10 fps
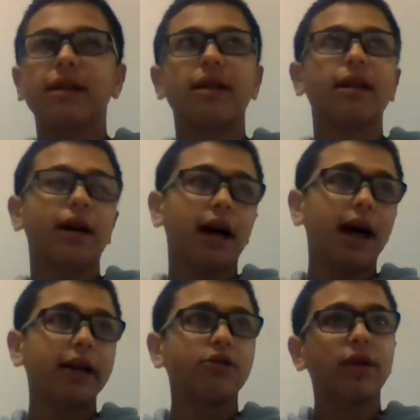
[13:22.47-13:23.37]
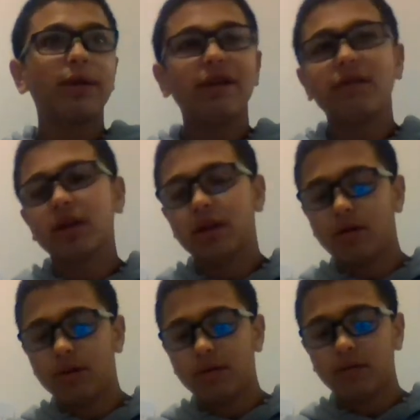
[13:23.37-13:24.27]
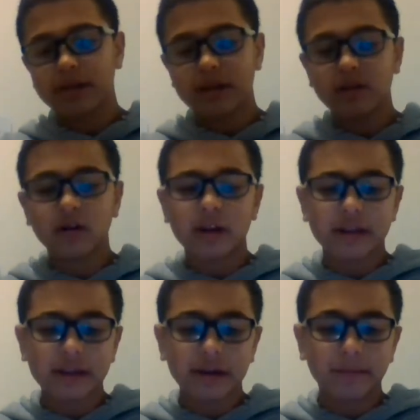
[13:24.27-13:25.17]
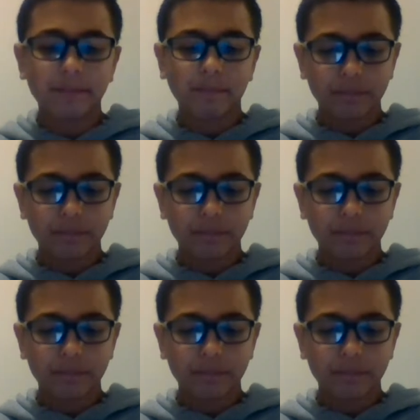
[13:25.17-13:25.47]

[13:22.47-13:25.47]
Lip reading: And I enjoyed it even though it was nothing